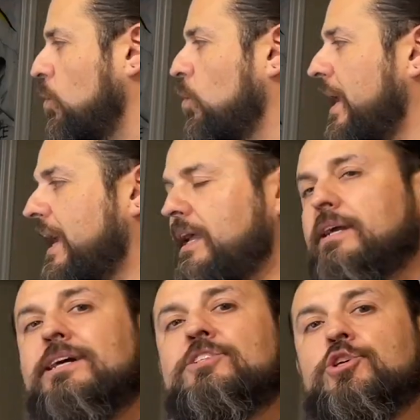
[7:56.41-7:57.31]

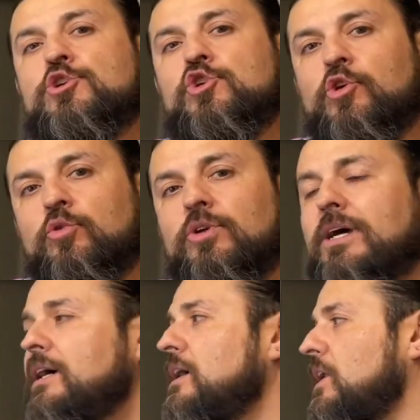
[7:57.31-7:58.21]
way to shoot
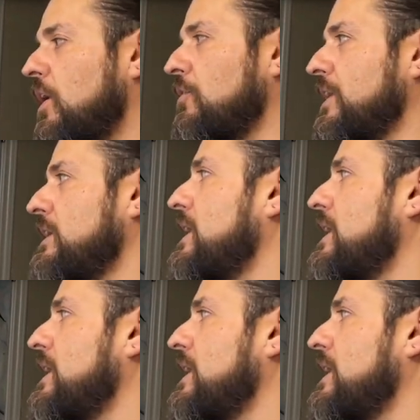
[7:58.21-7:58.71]
clothing.